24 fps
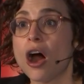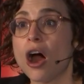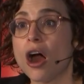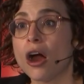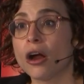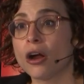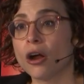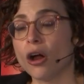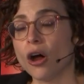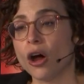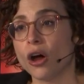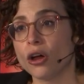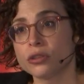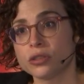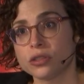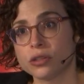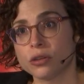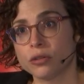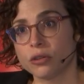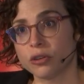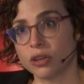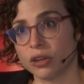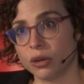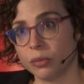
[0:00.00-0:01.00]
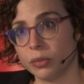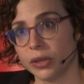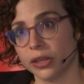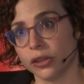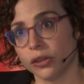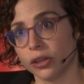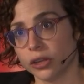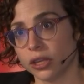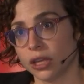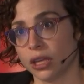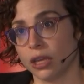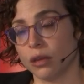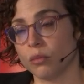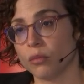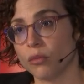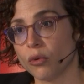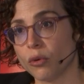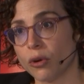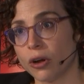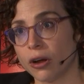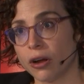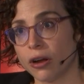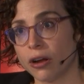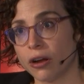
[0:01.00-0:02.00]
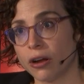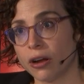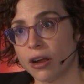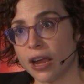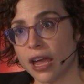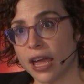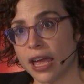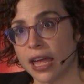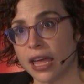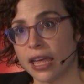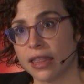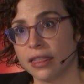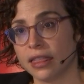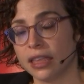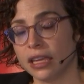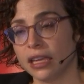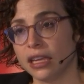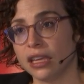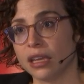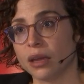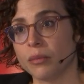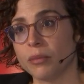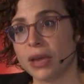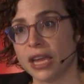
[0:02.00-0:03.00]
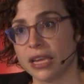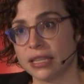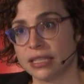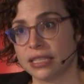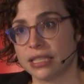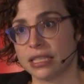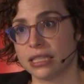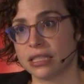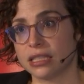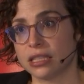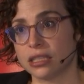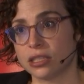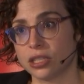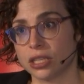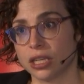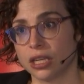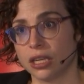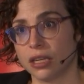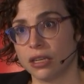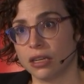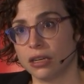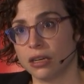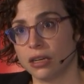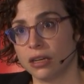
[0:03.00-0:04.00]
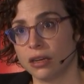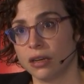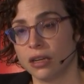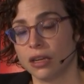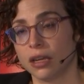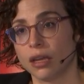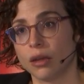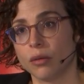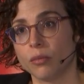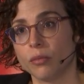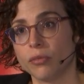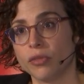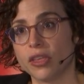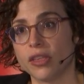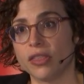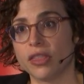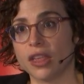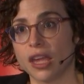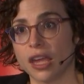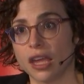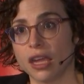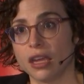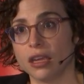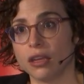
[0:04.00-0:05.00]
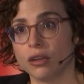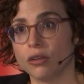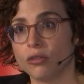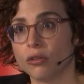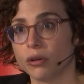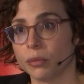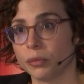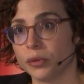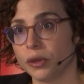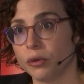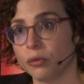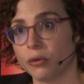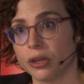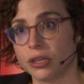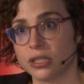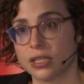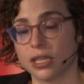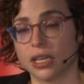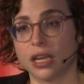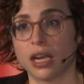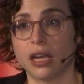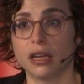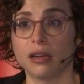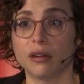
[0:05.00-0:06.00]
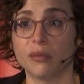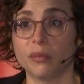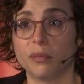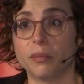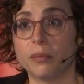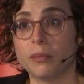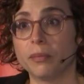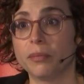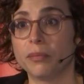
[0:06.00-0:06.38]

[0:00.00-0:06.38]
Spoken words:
are also going to be looking more at the EMA's decision than they normally would to kind of,